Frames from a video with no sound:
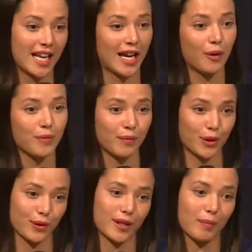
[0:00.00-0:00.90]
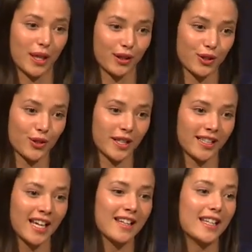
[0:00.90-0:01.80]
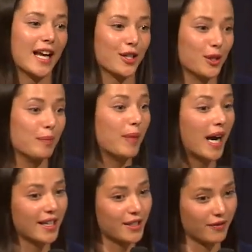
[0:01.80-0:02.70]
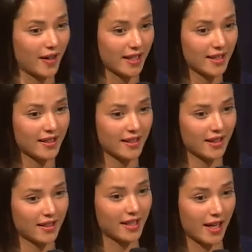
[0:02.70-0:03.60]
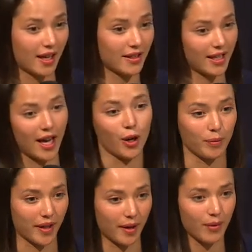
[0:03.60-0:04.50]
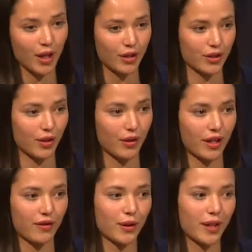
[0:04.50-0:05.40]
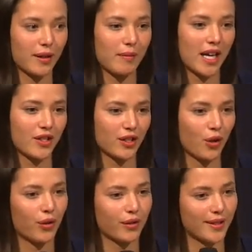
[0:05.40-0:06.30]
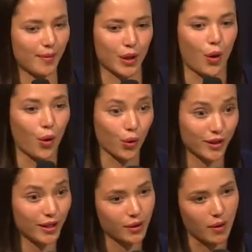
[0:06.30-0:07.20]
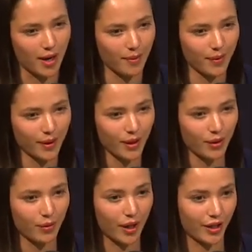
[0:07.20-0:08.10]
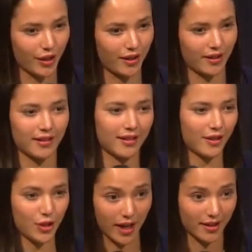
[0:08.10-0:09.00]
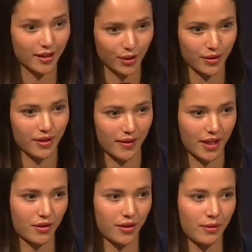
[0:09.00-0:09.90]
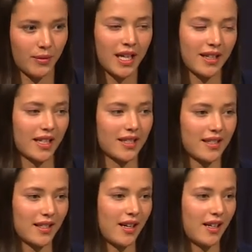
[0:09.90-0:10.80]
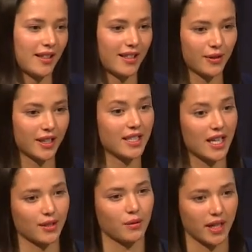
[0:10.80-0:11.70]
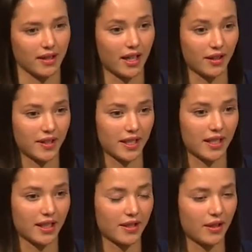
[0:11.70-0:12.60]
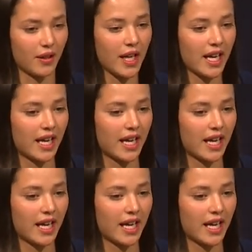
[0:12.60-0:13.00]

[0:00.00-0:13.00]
and help them use the pit latrine than actually buy a device to help them. So if you can imagine somebody holding you up while you're trying to use the restroom, that's that really takes away a lot of dignity. So